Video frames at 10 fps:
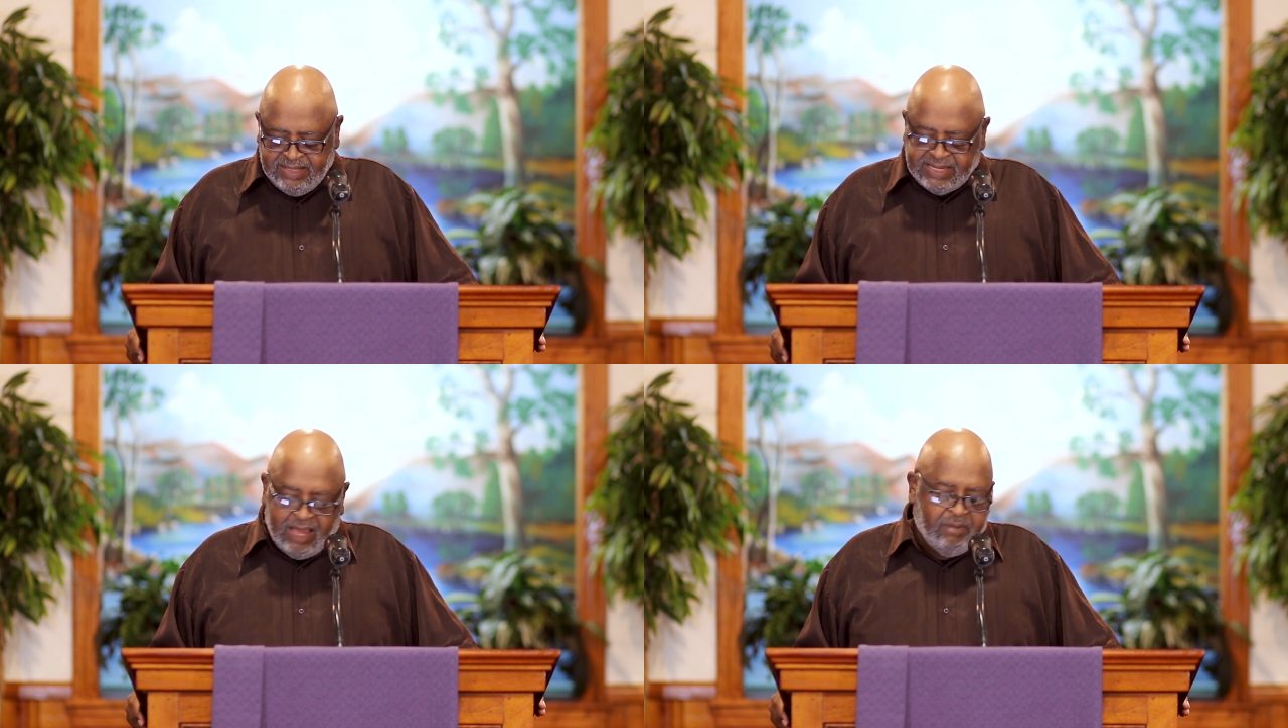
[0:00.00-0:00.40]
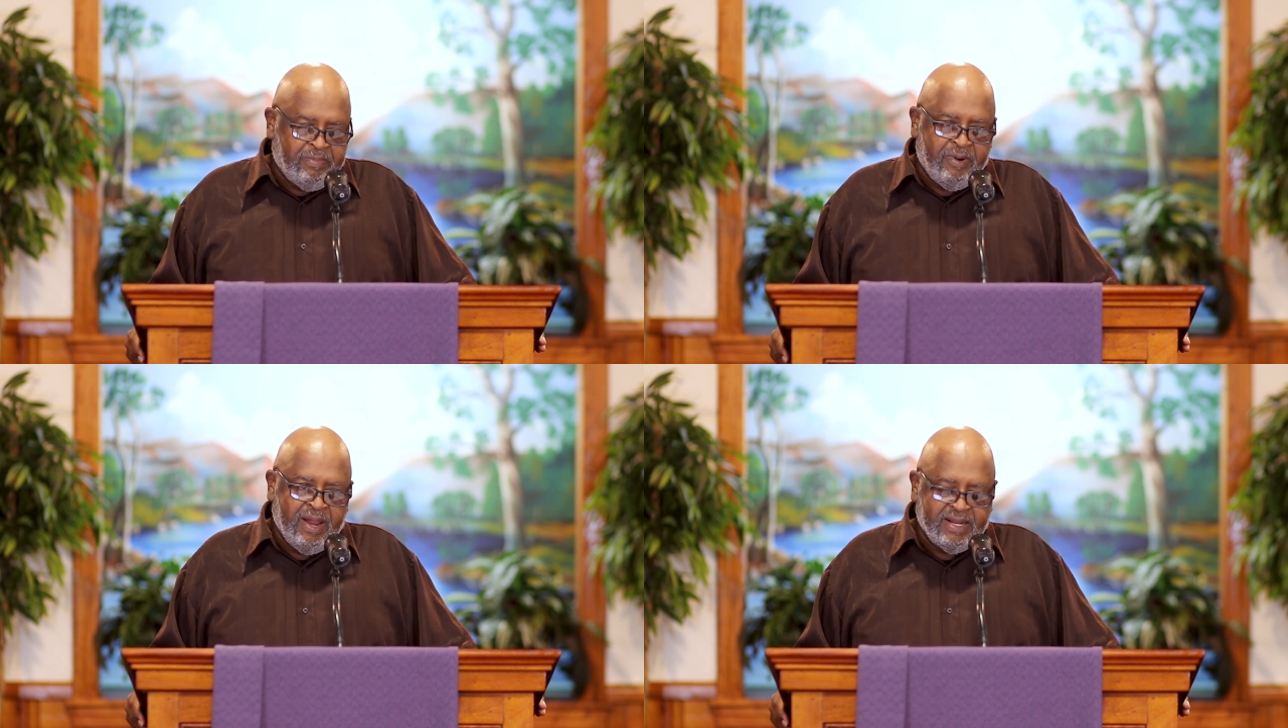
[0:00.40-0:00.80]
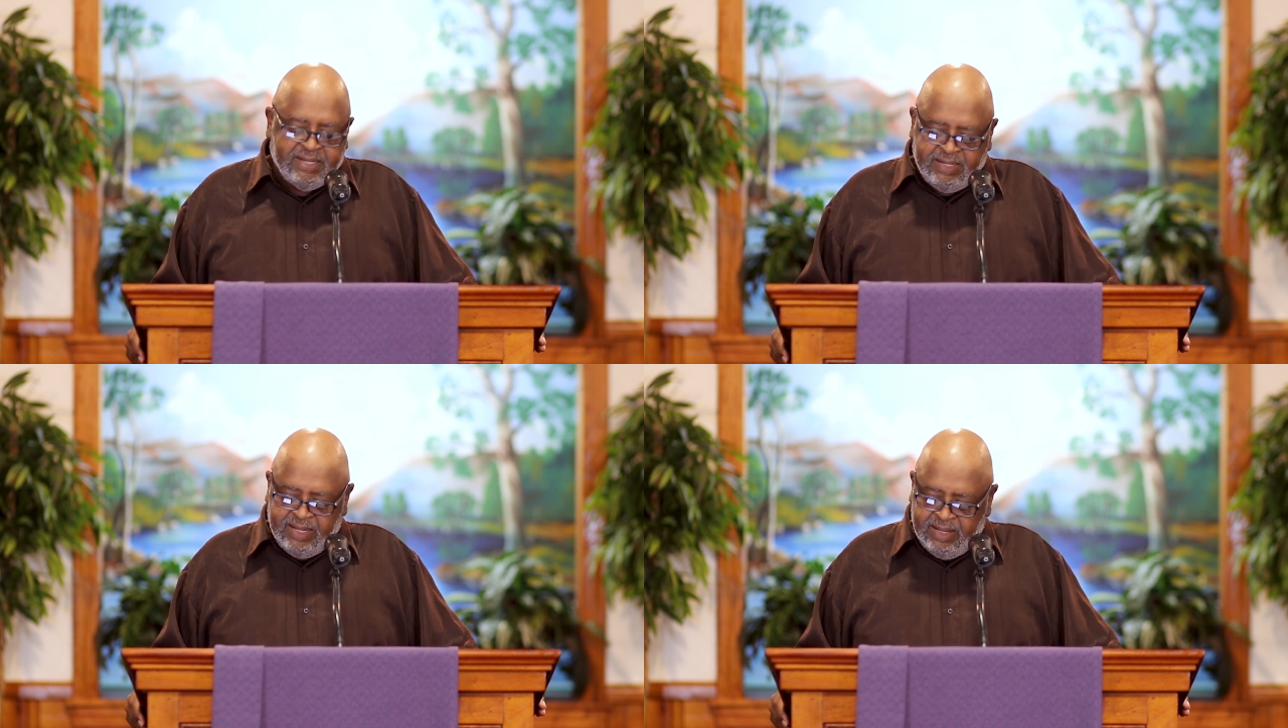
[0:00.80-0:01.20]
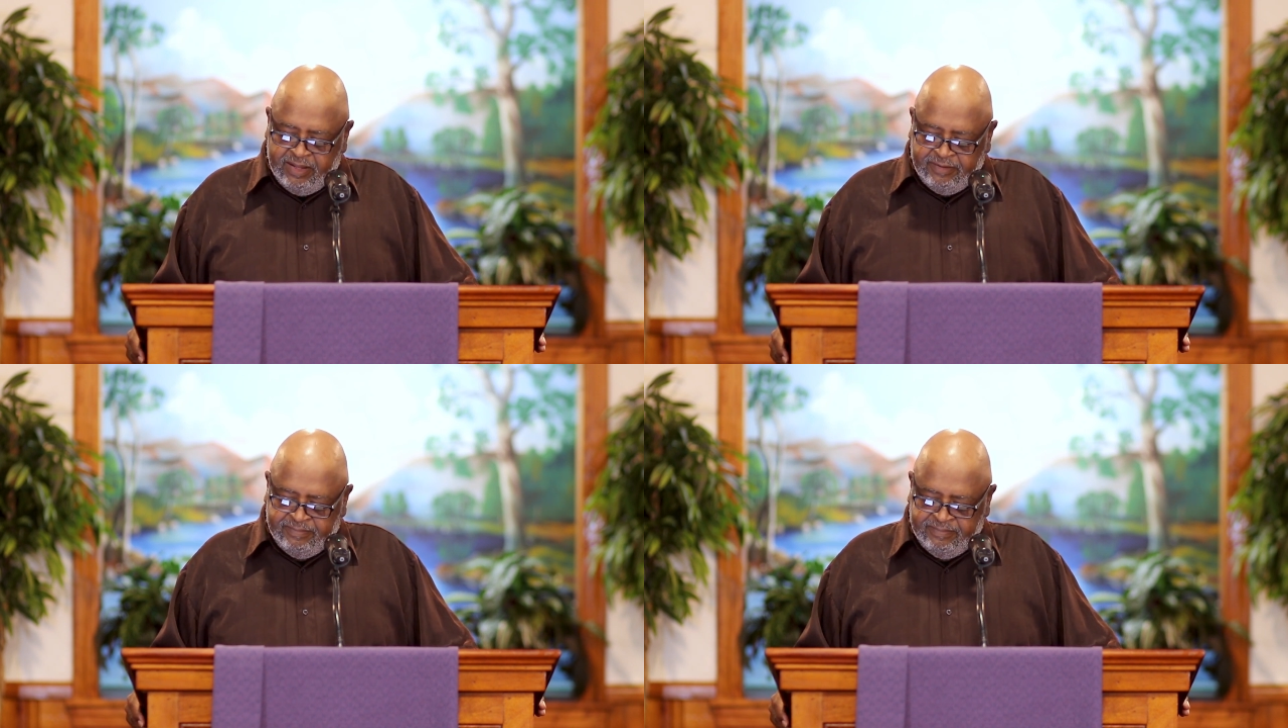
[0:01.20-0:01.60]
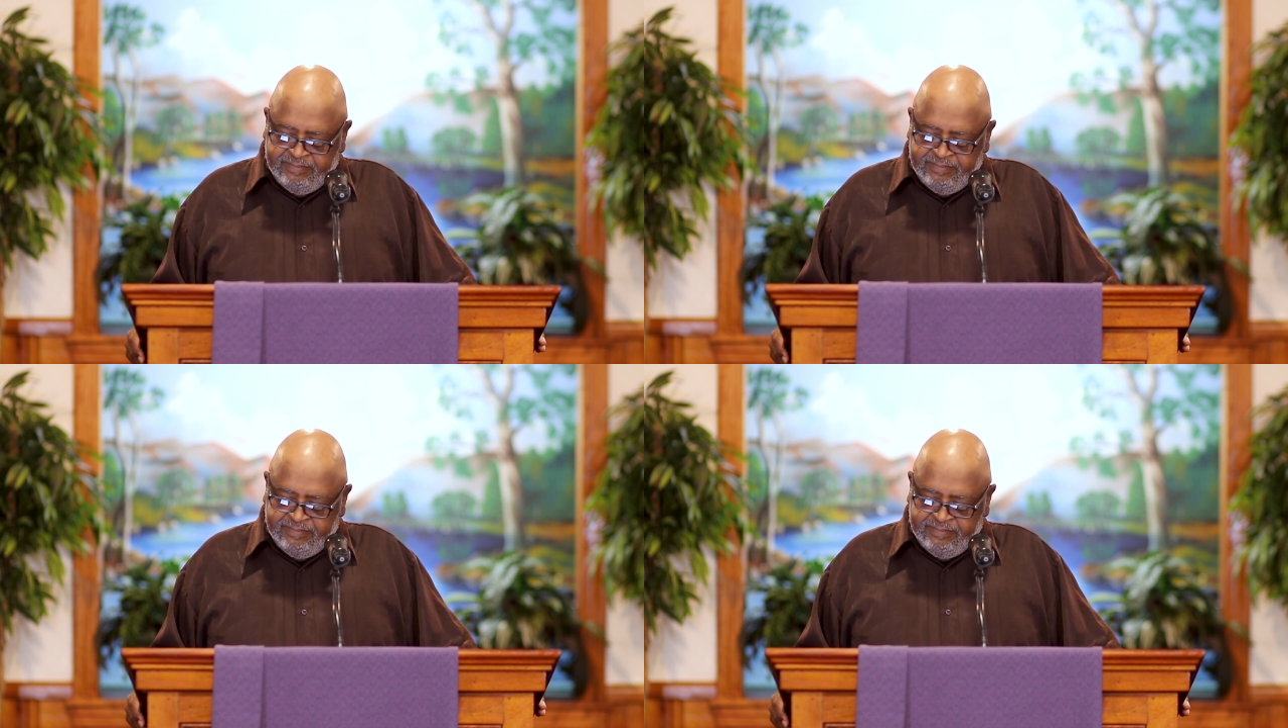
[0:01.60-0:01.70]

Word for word: is our prayer today.